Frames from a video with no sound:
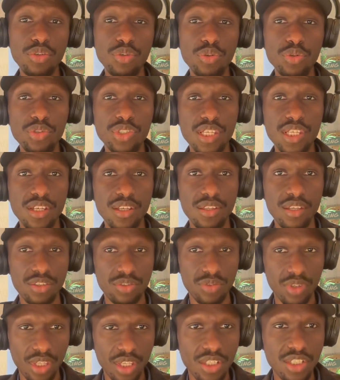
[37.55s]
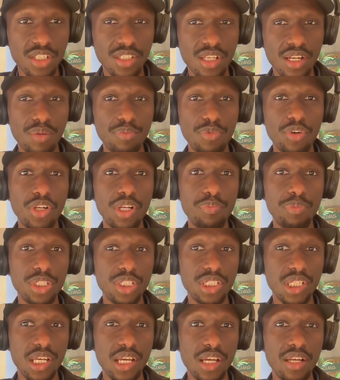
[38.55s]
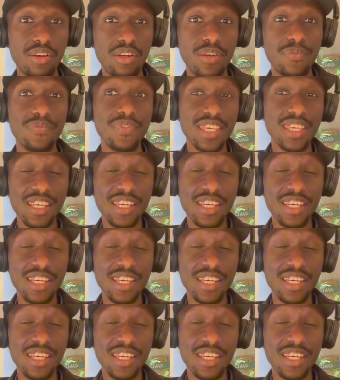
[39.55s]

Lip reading: using the strategies that I'm going to be sharing